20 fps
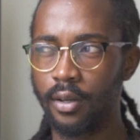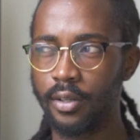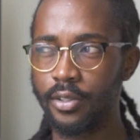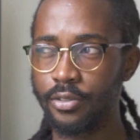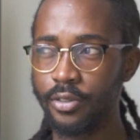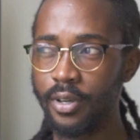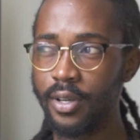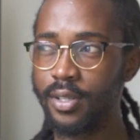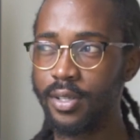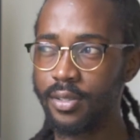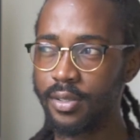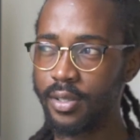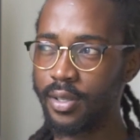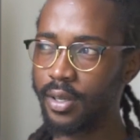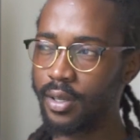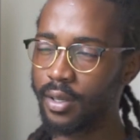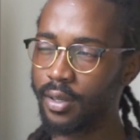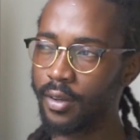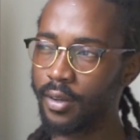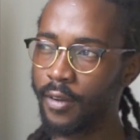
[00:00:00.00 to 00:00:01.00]
It's raining
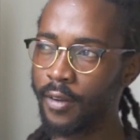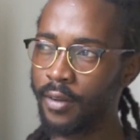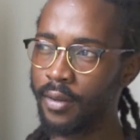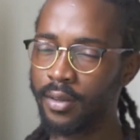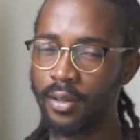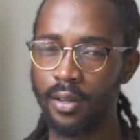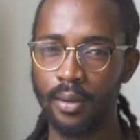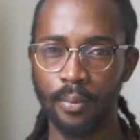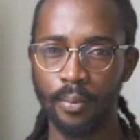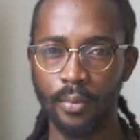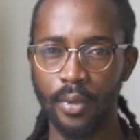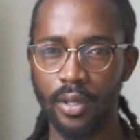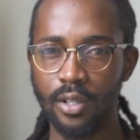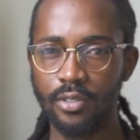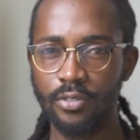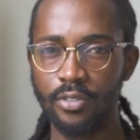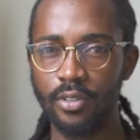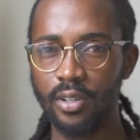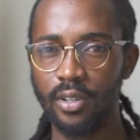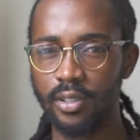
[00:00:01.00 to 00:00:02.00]
today, but
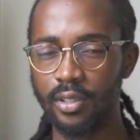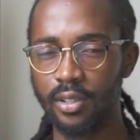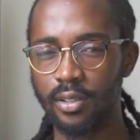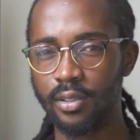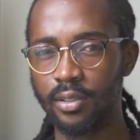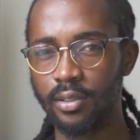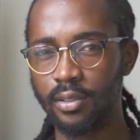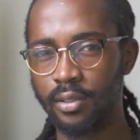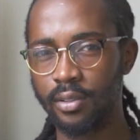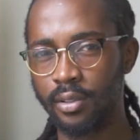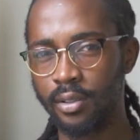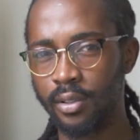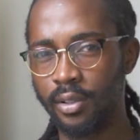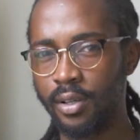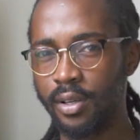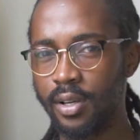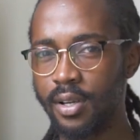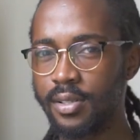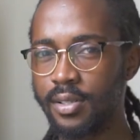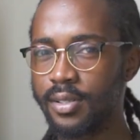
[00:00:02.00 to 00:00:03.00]
it's Florida.
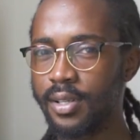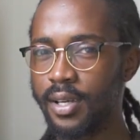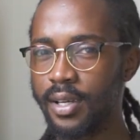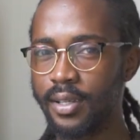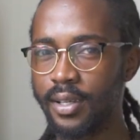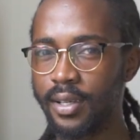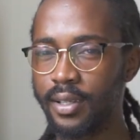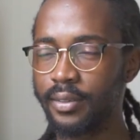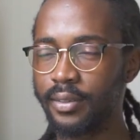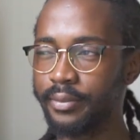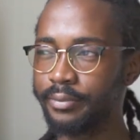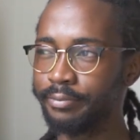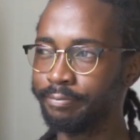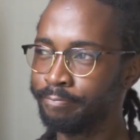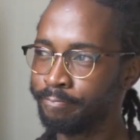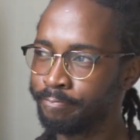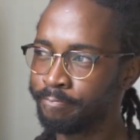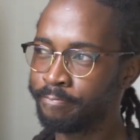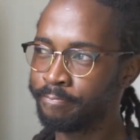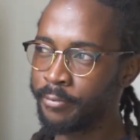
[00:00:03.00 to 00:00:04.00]
It's like that.
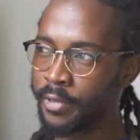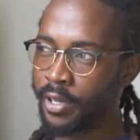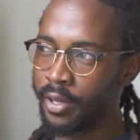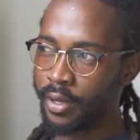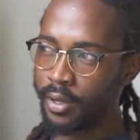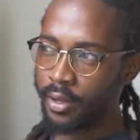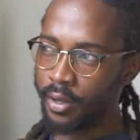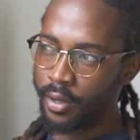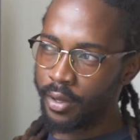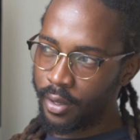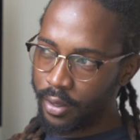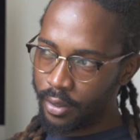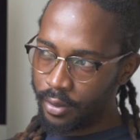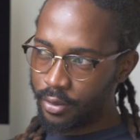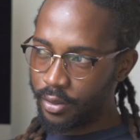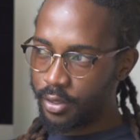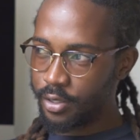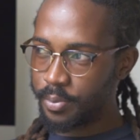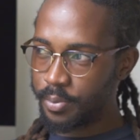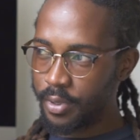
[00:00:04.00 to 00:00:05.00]

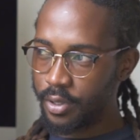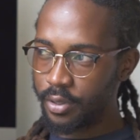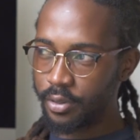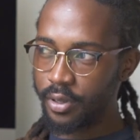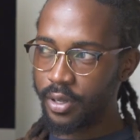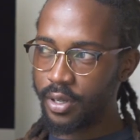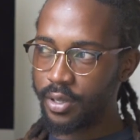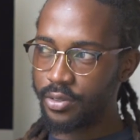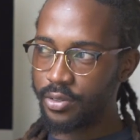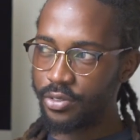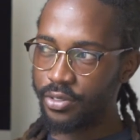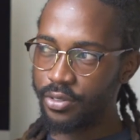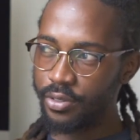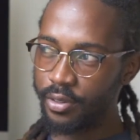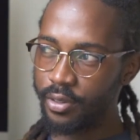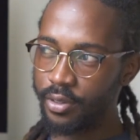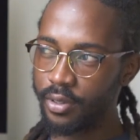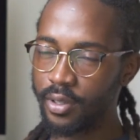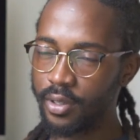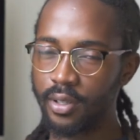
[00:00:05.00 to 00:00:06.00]
This minute
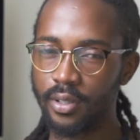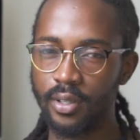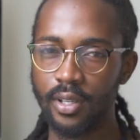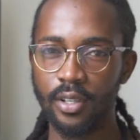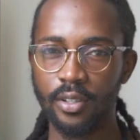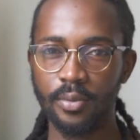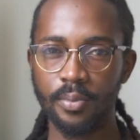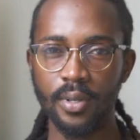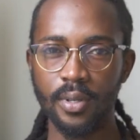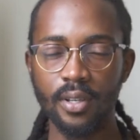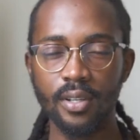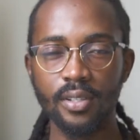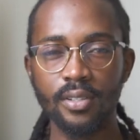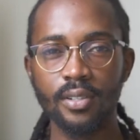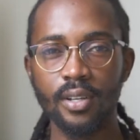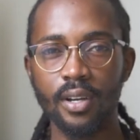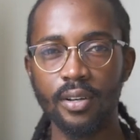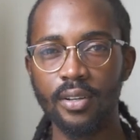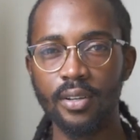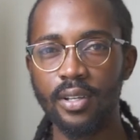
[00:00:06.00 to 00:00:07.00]
rains, next minute it's
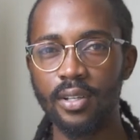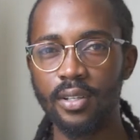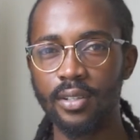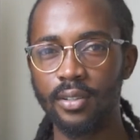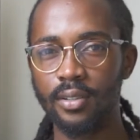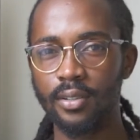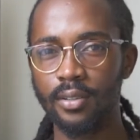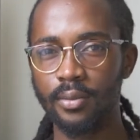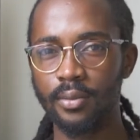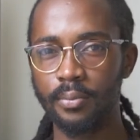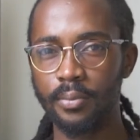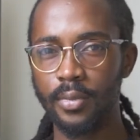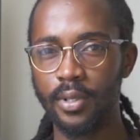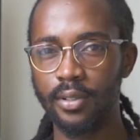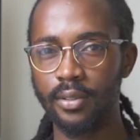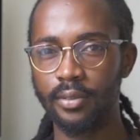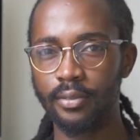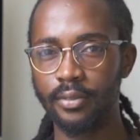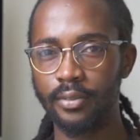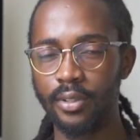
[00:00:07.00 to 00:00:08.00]
not raining,
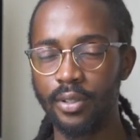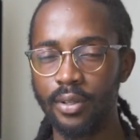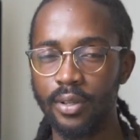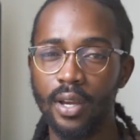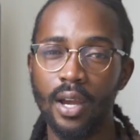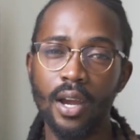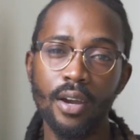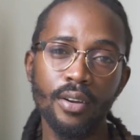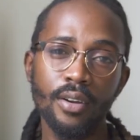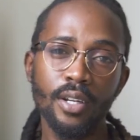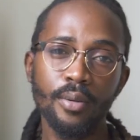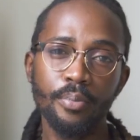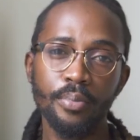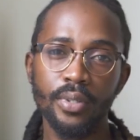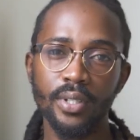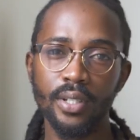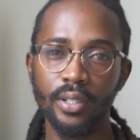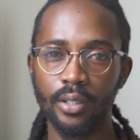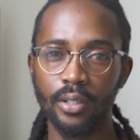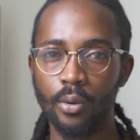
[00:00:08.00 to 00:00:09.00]
but you can't really
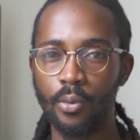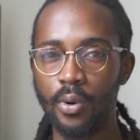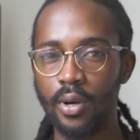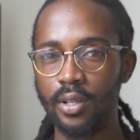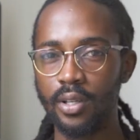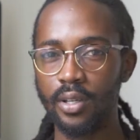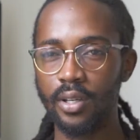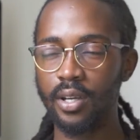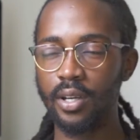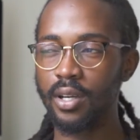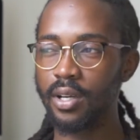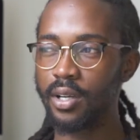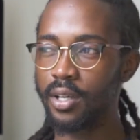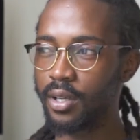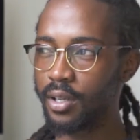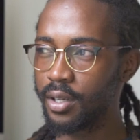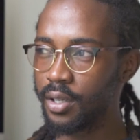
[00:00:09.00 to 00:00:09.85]
predict the weather here.